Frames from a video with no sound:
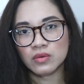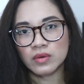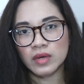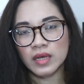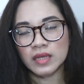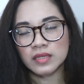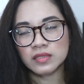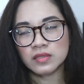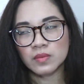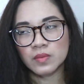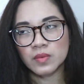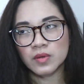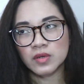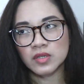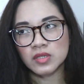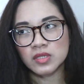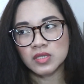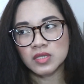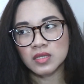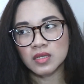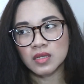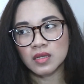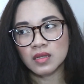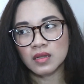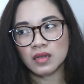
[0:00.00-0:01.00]
as a
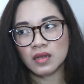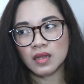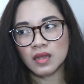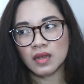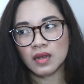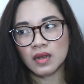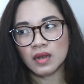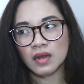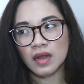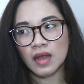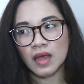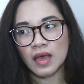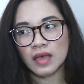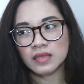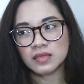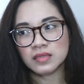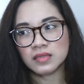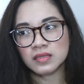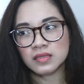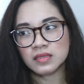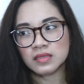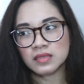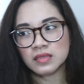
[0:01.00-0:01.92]
person and as